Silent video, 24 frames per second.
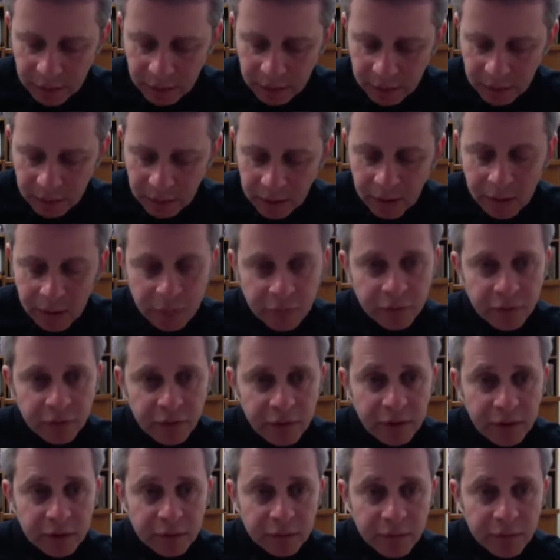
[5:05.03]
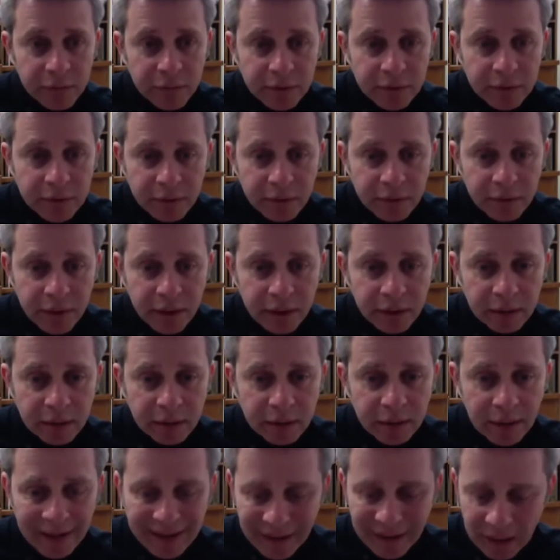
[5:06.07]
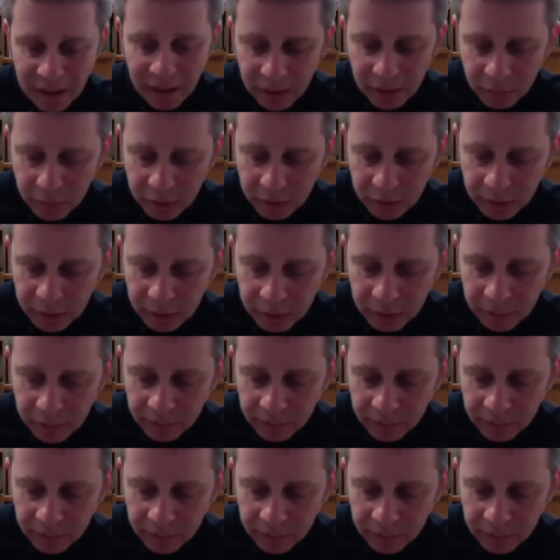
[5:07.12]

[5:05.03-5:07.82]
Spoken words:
They are freedoms that enable,